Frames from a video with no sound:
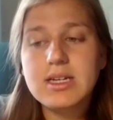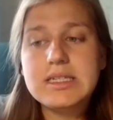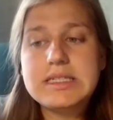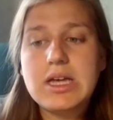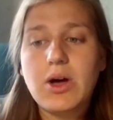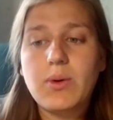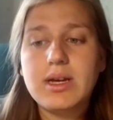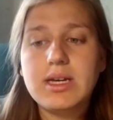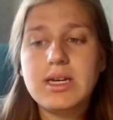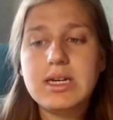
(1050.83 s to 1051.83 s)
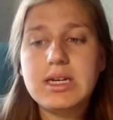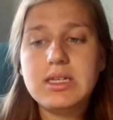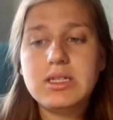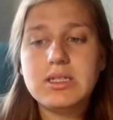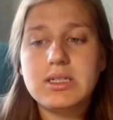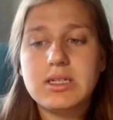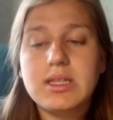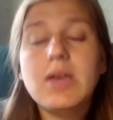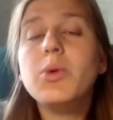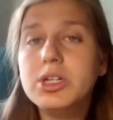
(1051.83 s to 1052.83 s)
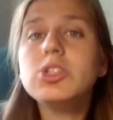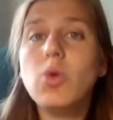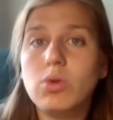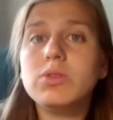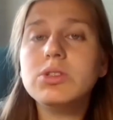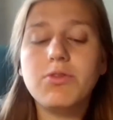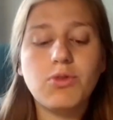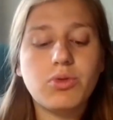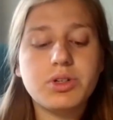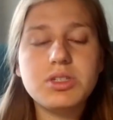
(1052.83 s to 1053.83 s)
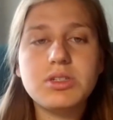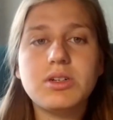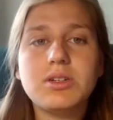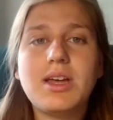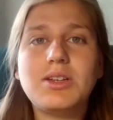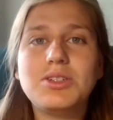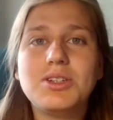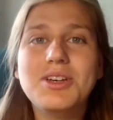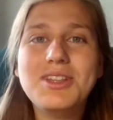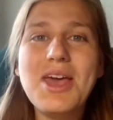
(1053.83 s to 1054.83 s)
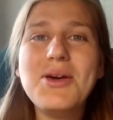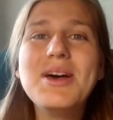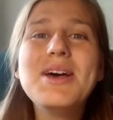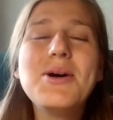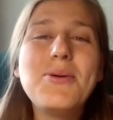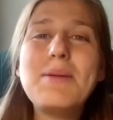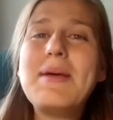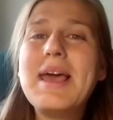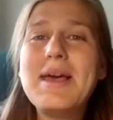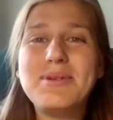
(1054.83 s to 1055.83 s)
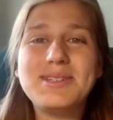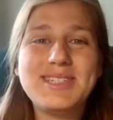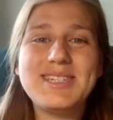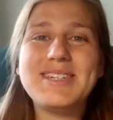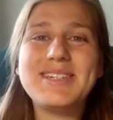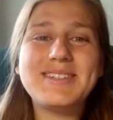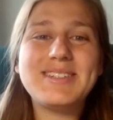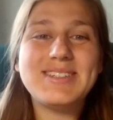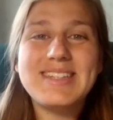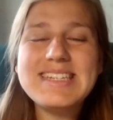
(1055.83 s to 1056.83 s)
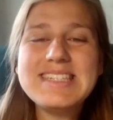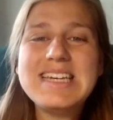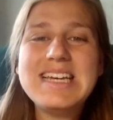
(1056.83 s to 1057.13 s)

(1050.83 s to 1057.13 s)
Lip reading: So they were told, of course, that they would be able to do this.